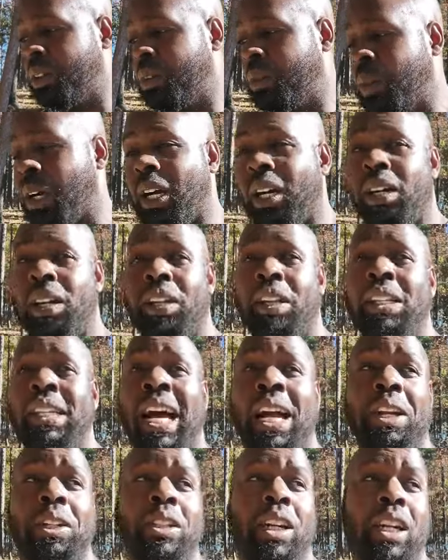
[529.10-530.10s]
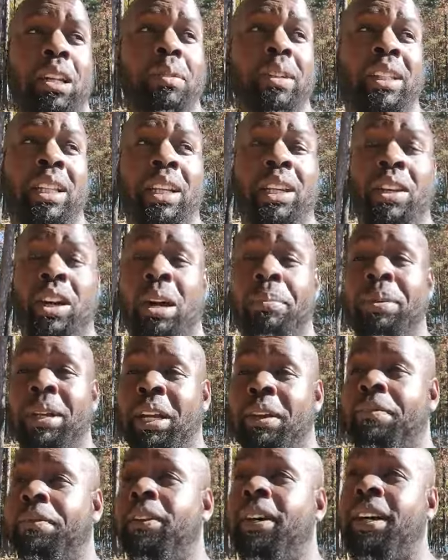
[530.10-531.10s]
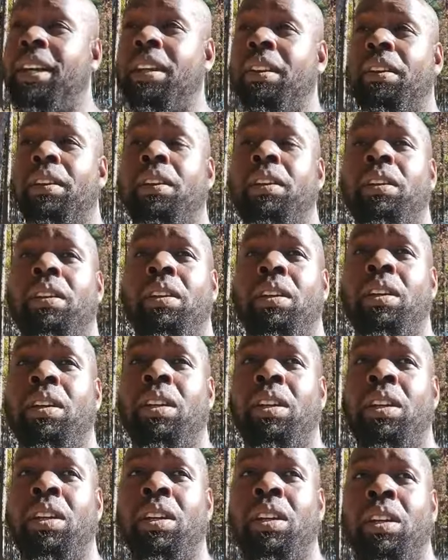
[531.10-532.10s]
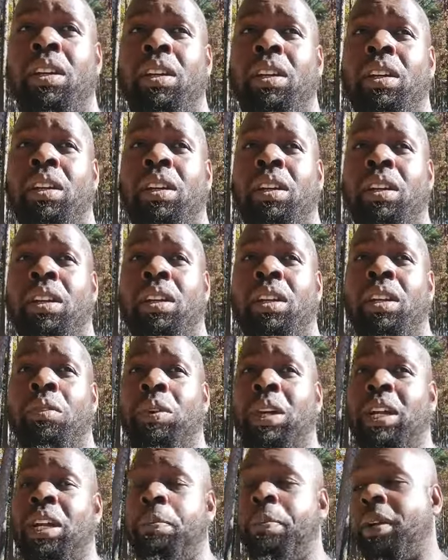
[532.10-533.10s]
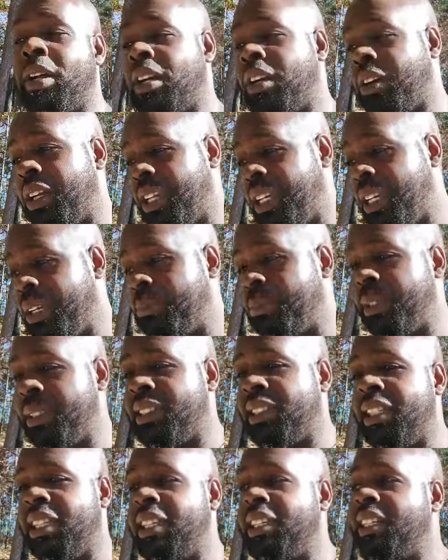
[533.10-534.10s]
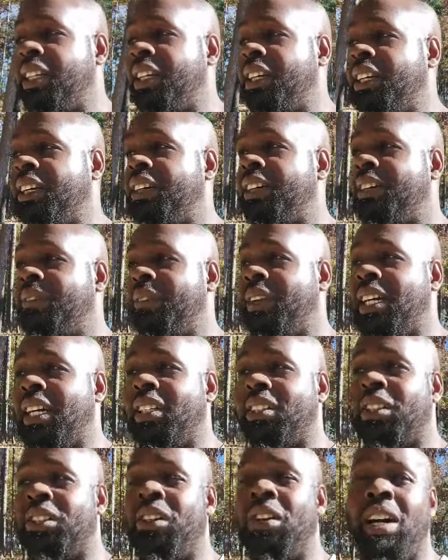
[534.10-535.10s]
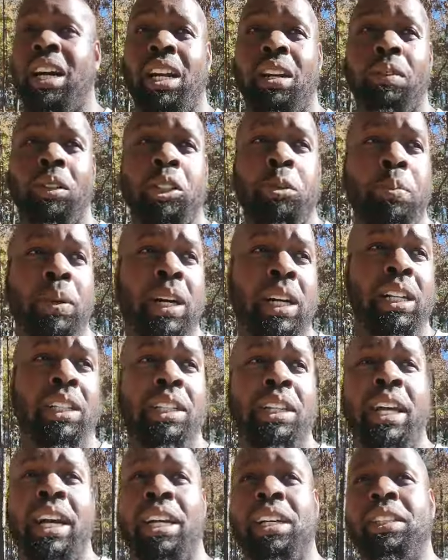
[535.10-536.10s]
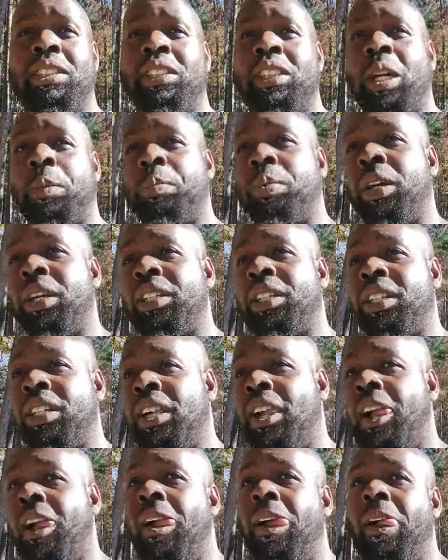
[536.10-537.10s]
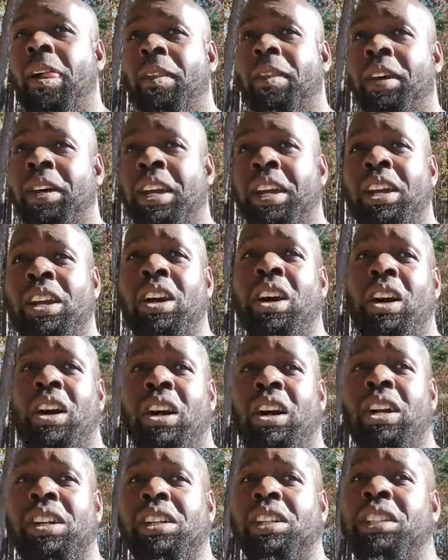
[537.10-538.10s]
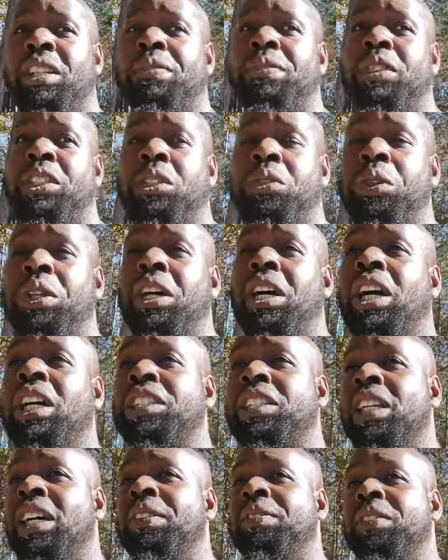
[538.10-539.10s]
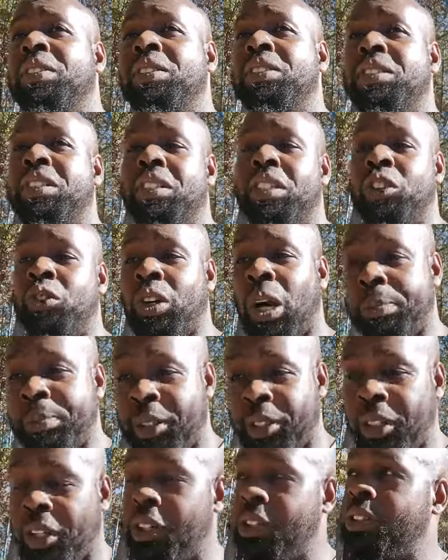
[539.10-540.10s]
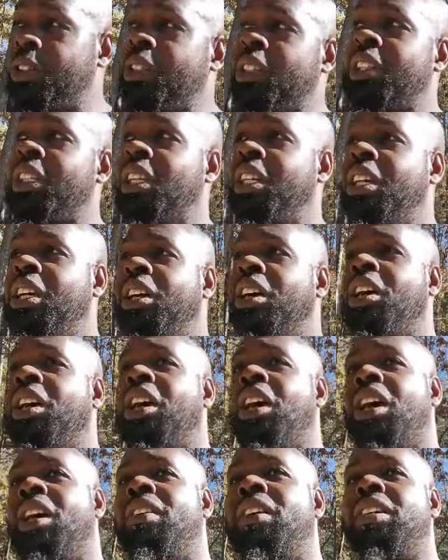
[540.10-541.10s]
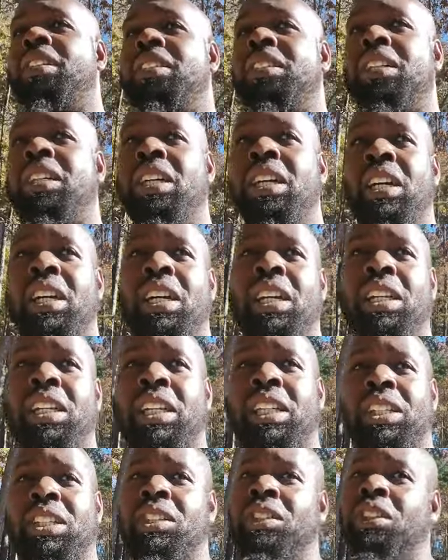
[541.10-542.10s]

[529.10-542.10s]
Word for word: well now you're talking about the er being flooded and we had to put on our nbc gear and we had to know how to respond and how to separate the the ER and to different triage levels and to drop the curtains in the ER and to get the